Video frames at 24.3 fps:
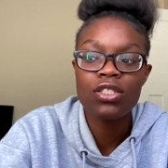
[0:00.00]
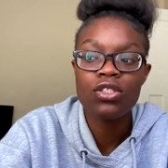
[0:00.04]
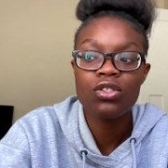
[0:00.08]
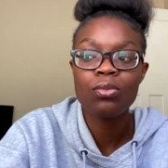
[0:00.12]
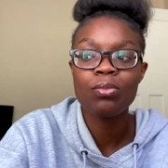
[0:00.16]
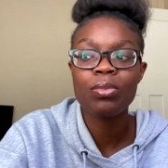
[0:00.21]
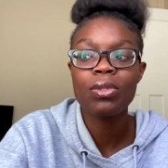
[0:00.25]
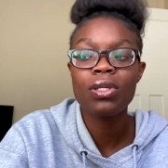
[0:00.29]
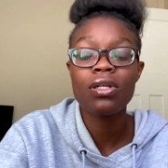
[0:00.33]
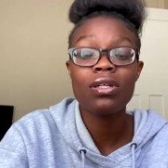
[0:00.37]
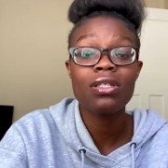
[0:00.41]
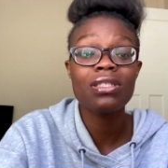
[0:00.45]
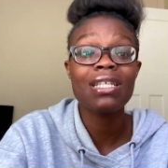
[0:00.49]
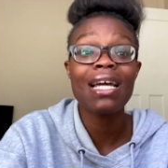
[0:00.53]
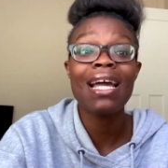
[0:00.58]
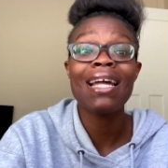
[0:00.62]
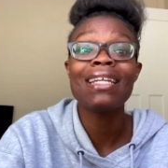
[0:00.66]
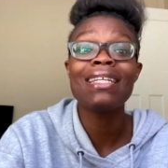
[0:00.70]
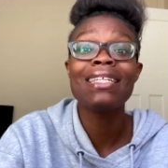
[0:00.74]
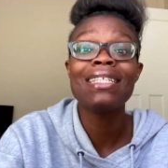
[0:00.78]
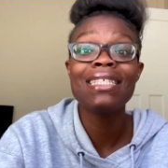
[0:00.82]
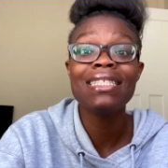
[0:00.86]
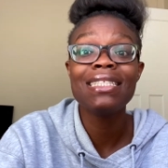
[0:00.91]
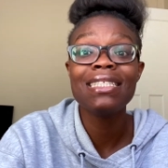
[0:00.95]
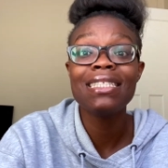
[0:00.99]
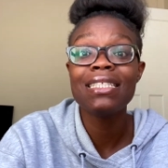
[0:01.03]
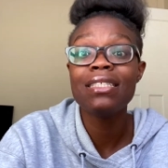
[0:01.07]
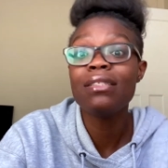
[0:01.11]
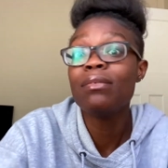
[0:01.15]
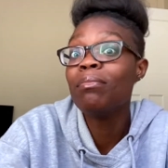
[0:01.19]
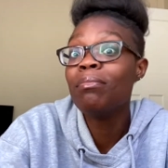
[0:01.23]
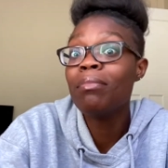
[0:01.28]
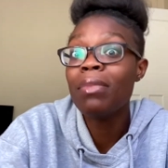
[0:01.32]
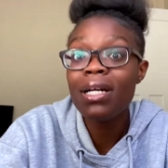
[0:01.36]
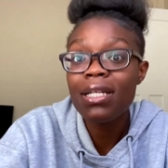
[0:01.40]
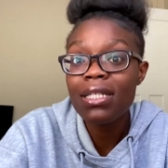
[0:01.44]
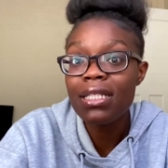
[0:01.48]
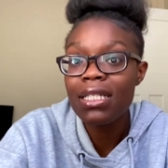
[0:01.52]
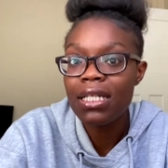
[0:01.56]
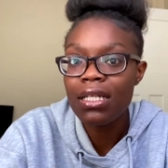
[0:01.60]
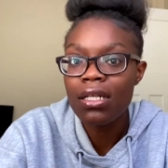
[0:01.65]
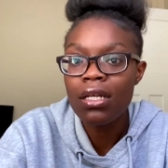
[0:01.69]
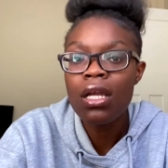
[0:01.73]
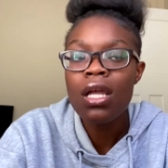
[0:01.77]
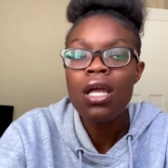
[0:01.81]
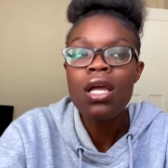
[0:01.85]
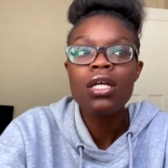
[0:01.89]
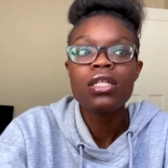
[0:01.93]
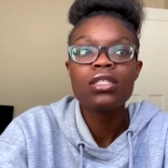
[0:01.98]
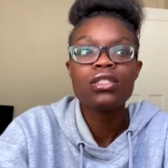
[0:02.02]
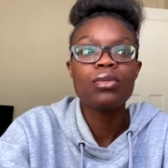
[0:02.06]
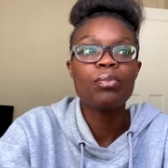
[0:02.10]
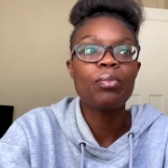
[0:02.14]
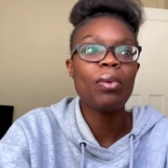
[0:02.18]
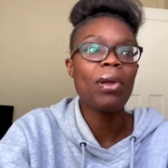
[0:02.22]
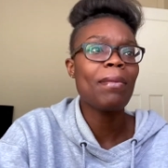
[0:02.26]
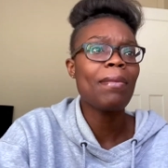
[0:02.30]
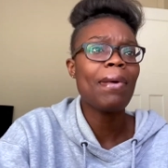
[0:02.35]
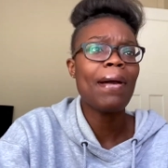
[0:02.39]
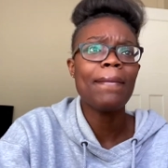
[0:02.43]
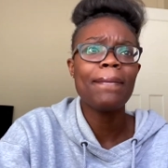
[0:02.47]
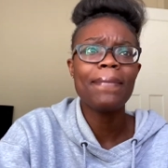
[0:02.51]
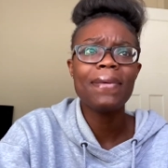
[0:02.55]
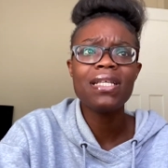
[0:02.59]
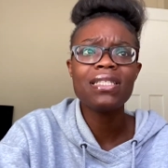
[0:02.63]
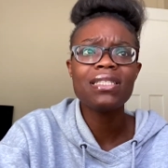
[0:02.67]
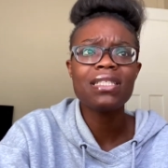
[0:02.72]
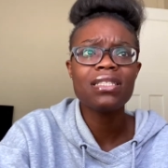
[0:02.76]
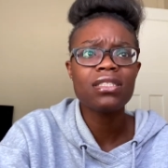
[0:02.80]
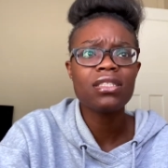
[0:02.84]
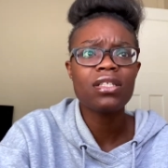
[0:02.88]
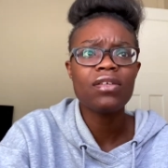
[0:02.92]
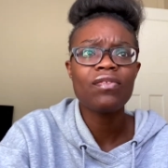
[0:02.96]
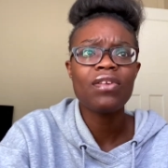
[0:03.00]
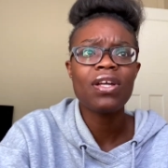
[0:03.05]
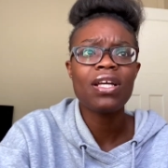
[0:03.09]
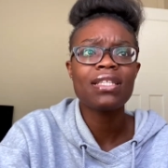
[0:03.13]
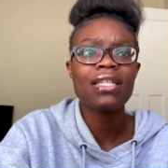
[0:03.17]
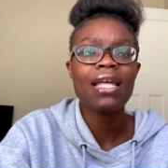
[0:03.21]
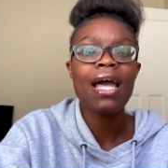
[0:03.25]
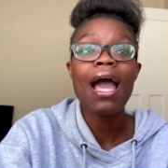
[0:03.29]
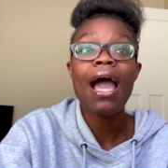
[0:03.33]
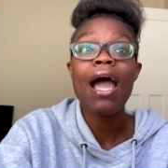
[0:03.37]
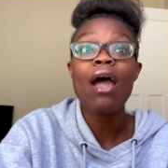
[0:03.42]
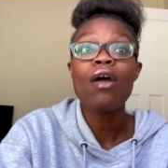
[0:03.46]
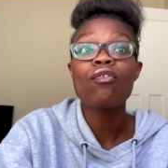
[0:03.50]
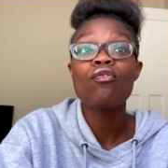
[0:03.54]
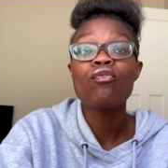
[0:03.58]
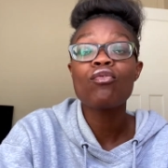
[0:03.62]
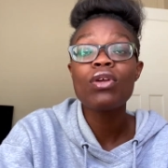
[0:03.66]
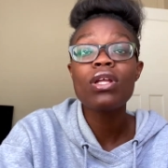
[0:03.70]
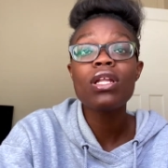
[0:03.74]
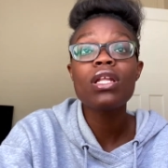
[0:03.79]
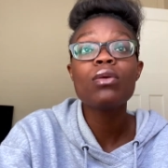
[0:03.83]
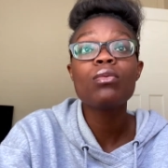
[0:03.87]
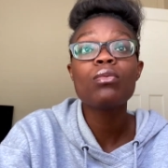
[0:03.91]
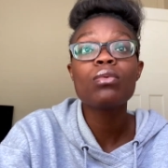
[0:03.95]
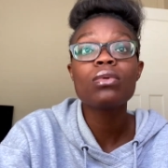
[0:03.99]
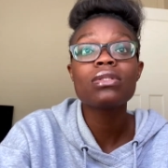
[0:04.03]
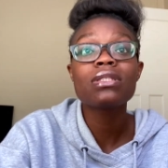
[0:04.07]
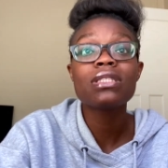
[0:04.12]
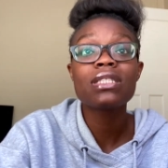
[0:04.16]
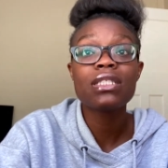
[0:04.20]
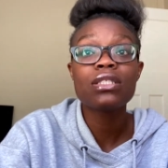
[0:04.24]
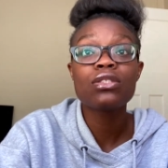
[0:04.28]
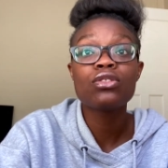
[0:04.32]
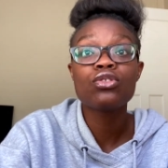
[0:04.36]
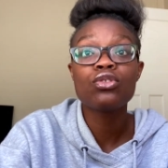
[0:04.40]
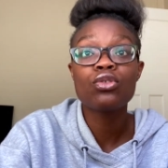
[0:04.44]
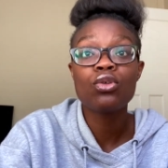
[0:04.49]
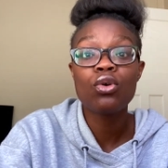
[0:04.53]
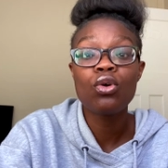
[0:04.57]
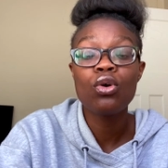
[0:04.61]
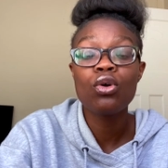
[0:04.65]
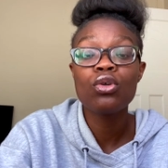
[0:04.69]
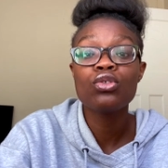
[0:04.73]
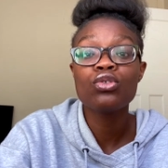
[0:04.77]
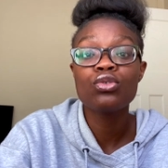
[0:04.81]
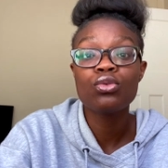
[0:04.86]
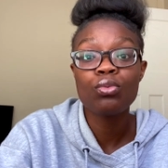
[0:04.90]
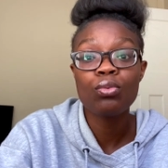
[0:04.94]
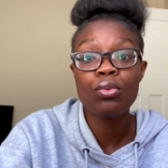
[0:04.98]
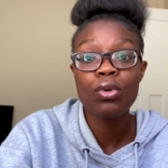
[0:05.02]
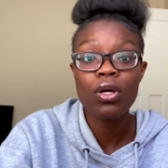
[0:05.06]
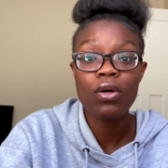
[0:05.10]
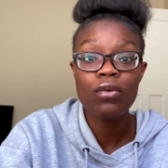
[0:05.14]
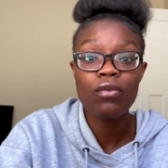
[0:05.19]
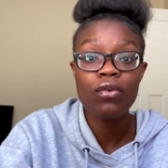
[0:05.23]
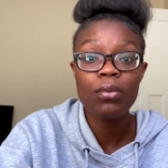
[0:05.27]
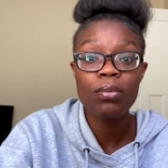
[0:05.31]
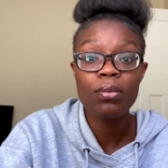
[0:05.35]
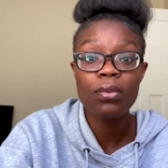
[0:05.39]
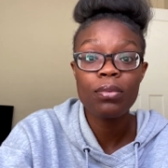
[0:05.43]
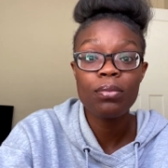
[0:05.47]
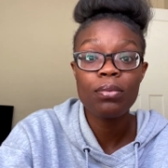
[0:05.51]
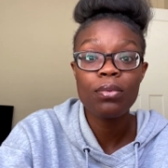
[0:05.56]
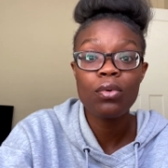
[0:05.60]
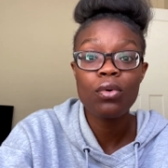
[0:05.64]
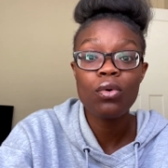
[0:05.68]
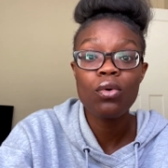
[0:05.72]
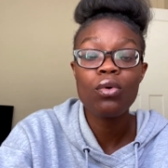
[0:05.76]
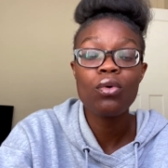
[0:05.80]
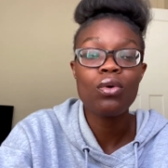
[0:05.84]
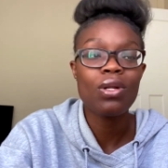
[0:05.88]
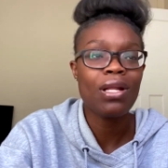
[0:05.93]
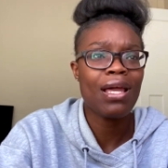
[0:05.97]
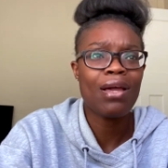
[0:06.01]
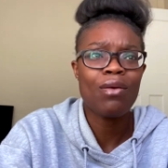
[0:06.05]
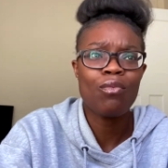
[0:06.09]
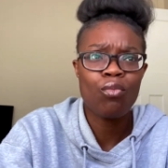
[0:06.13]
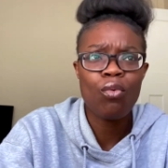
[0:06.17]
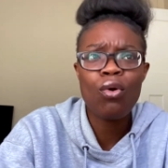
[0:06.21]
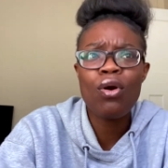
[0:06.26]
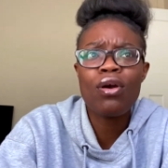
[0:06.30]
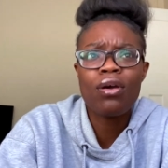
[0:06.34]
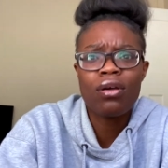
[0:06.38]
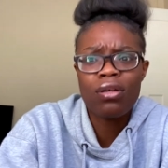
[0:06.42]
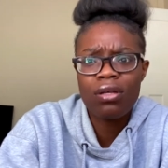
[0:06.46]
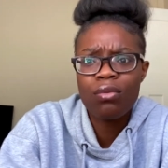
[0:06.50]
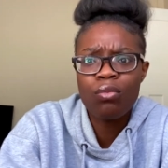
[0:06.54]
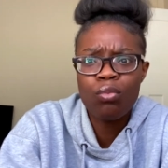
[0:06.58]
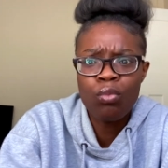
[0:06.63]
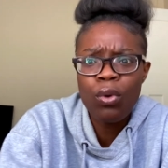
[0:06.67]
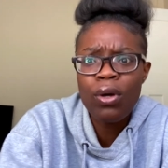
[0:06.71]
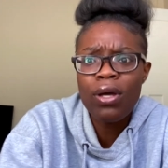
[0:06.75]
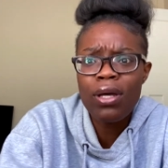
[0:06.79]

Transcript: So because I needed money to pay my bills and stuff like that, I really wanted to go to work for people, like work,